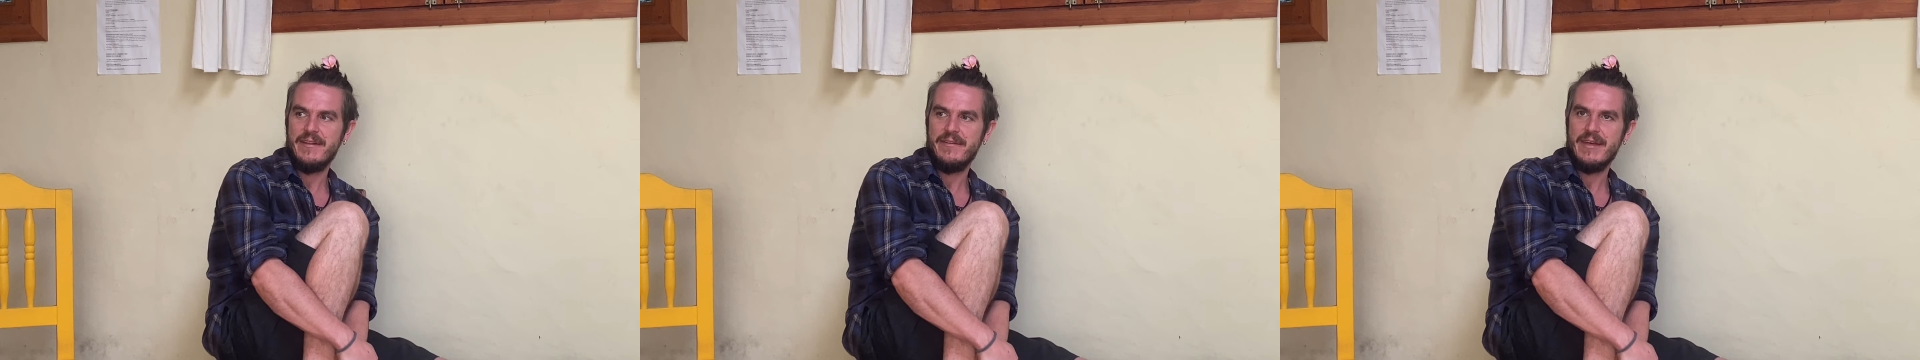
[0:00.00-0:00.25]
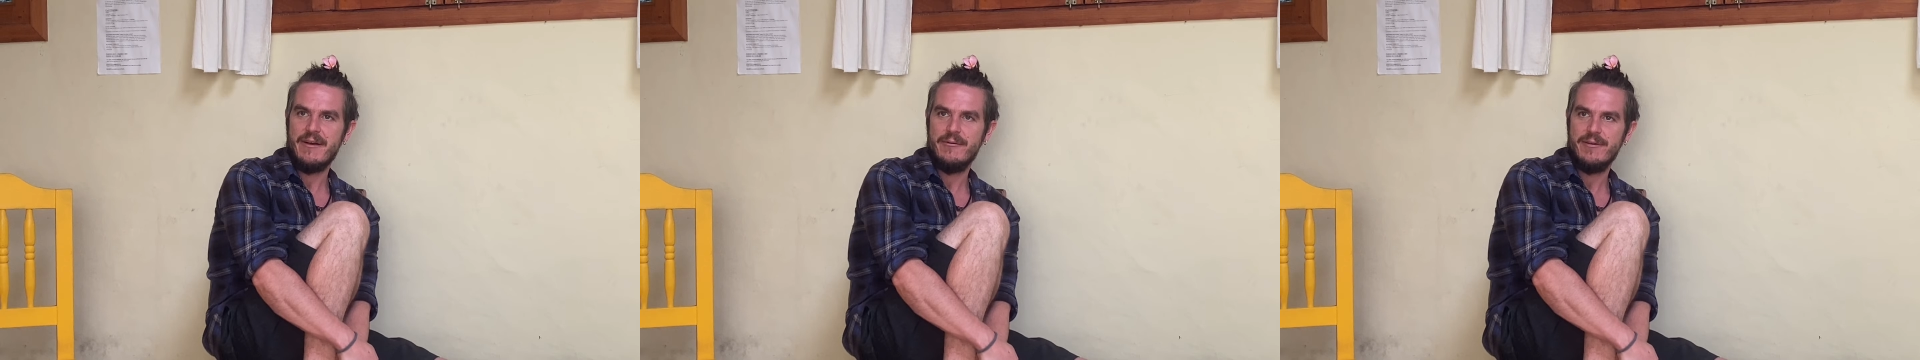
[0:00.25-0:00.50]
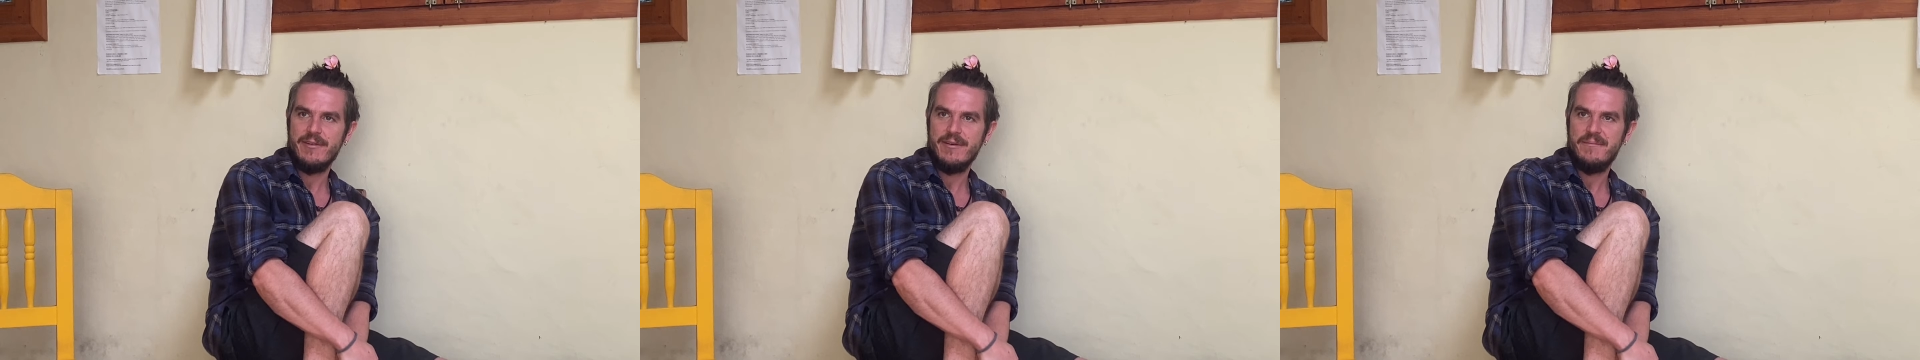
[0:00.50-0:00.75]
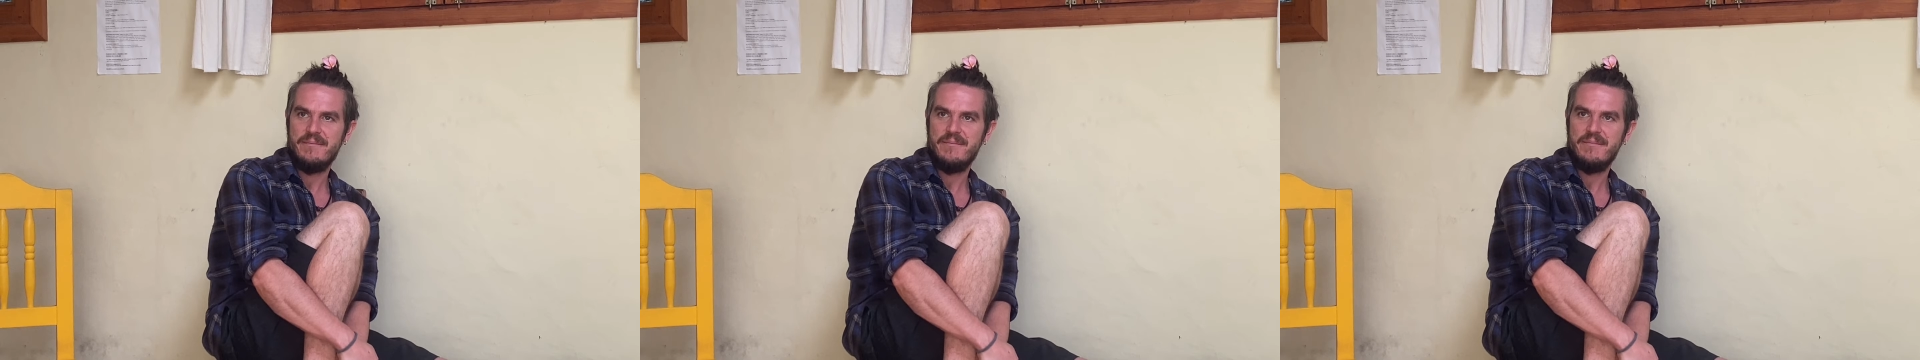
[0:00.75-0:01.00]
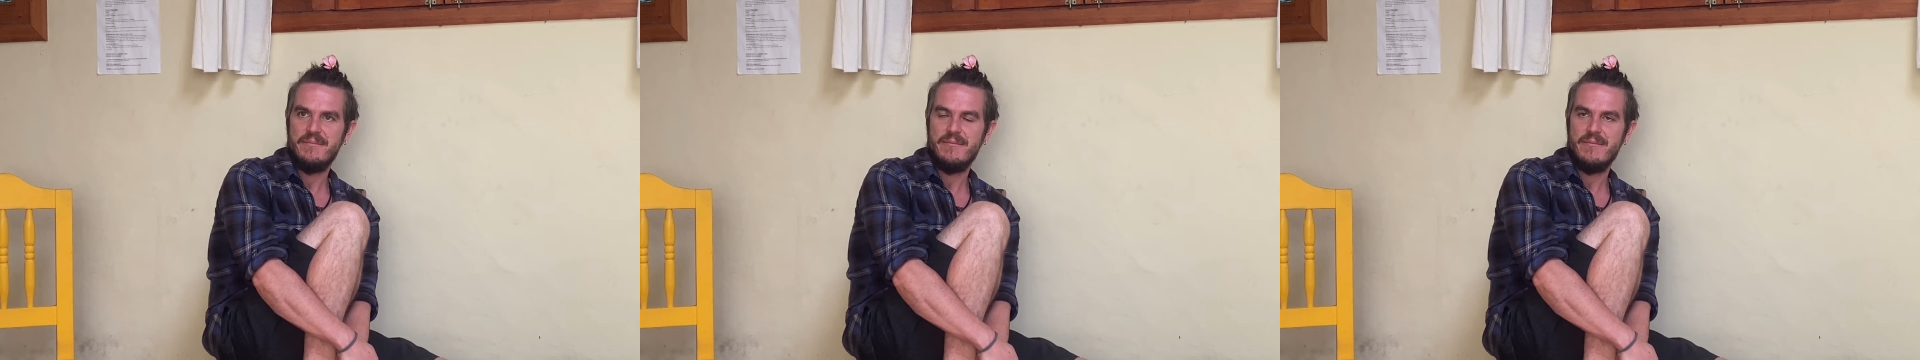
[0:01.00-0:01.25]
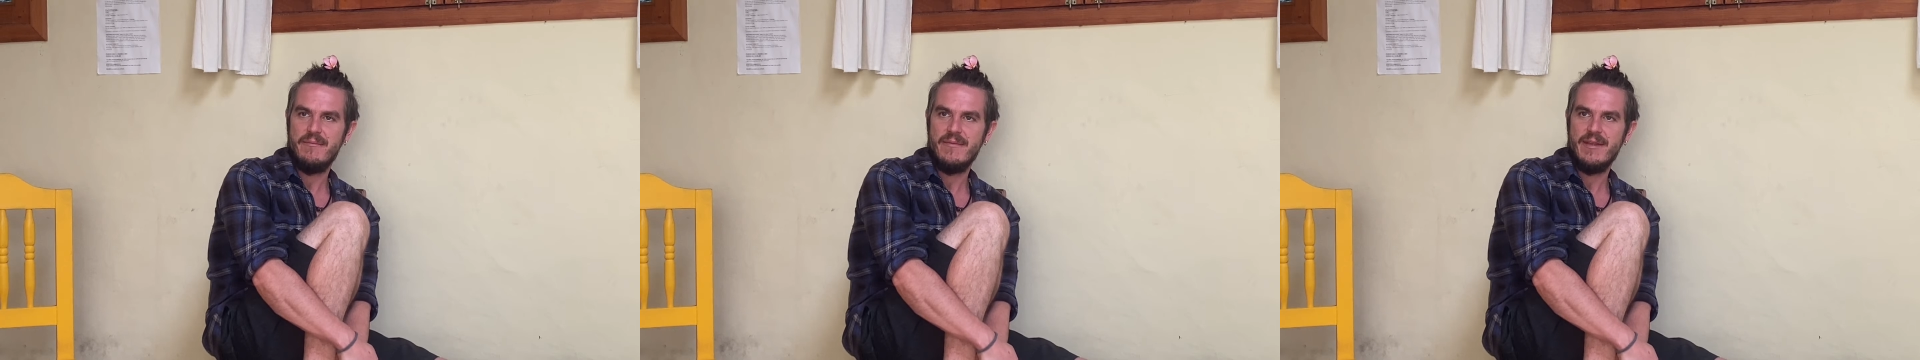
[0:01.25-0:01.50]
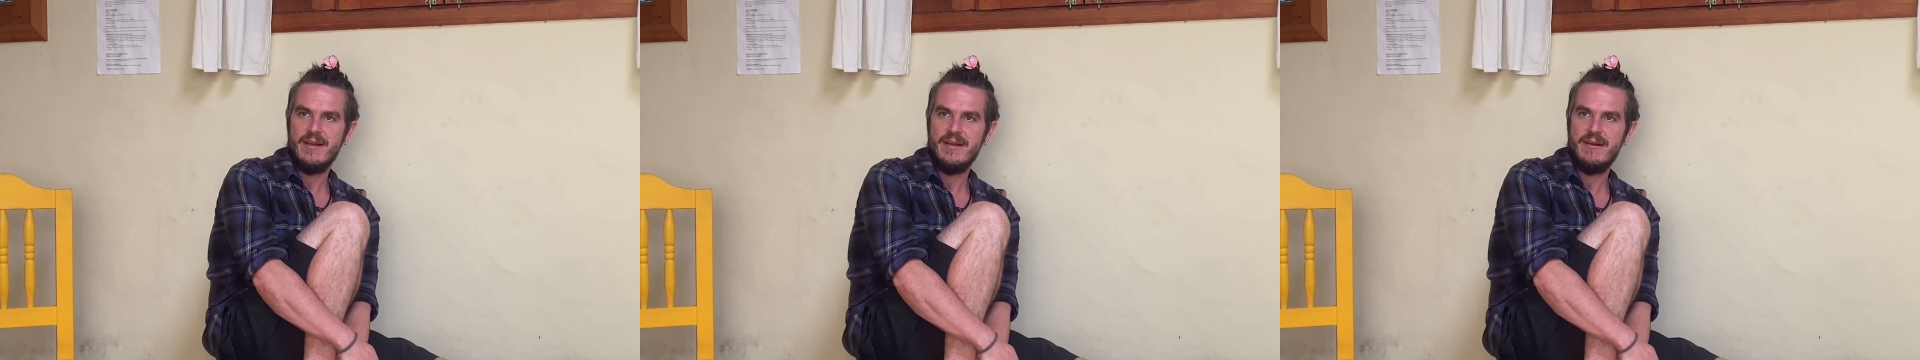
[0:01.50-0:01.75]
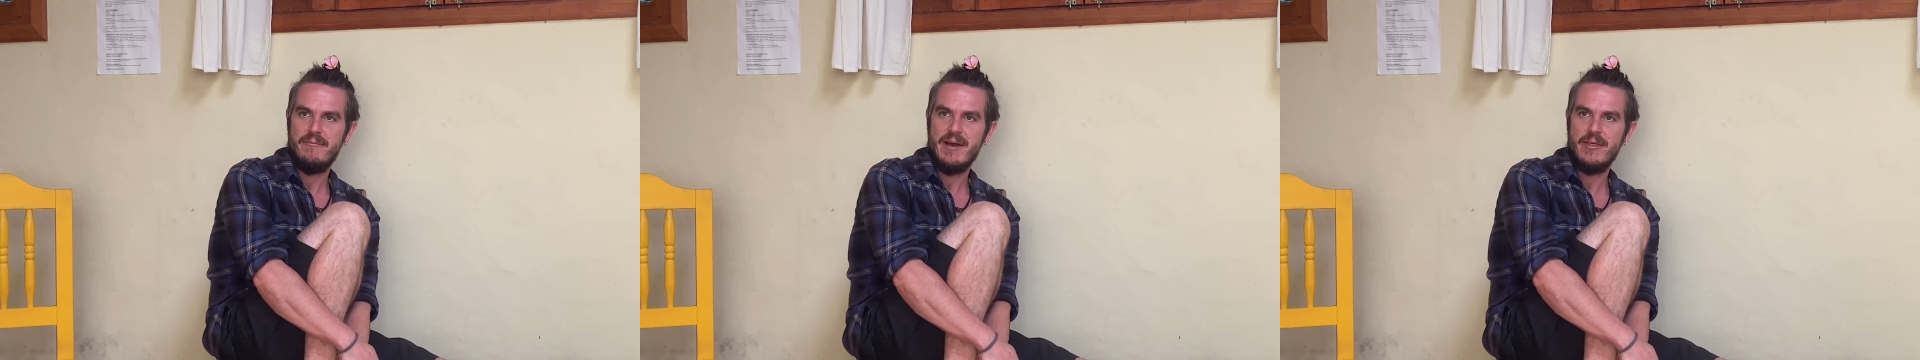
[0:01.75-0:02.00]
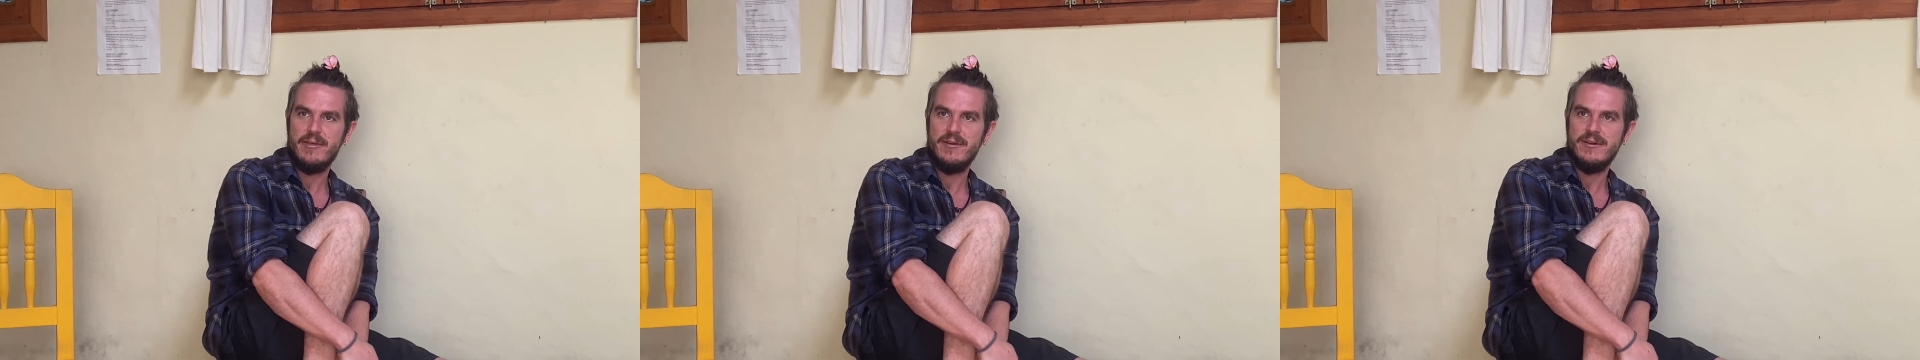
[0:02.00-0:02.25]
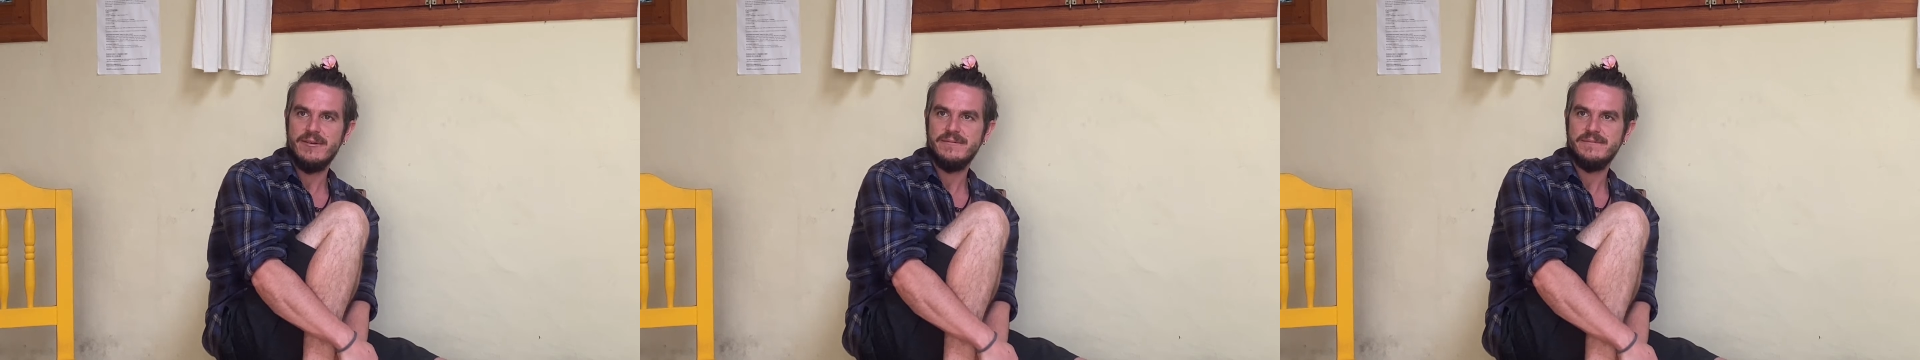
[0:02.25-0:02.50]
that was a method.